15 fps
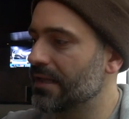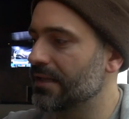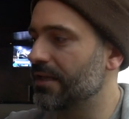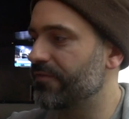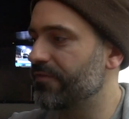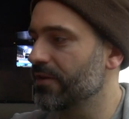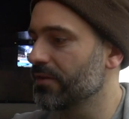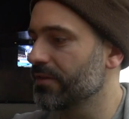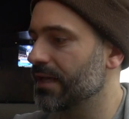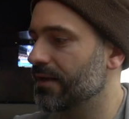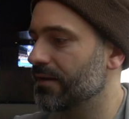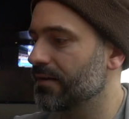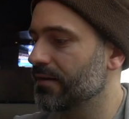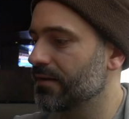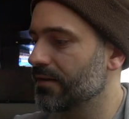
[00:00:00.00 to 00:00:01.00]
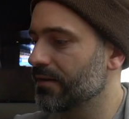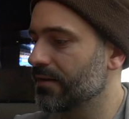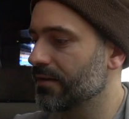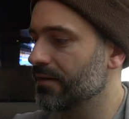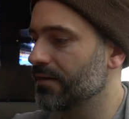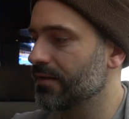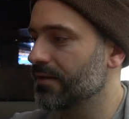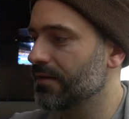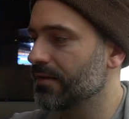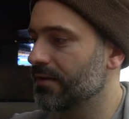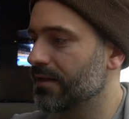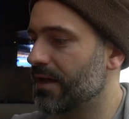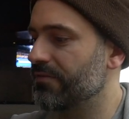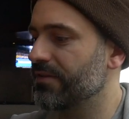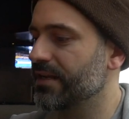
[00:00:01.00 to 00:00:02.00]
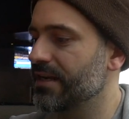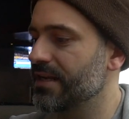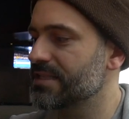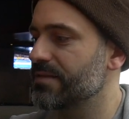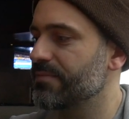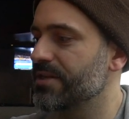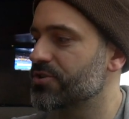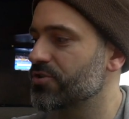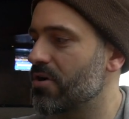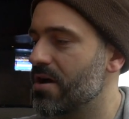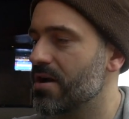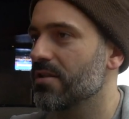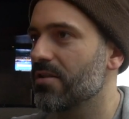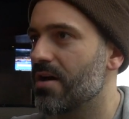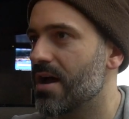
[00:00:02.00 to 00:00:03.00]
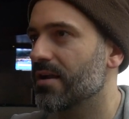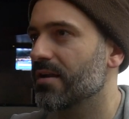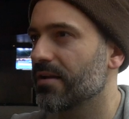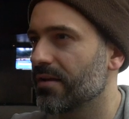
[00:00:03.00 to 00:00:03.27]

they feel that everything needs to be drawn a lot.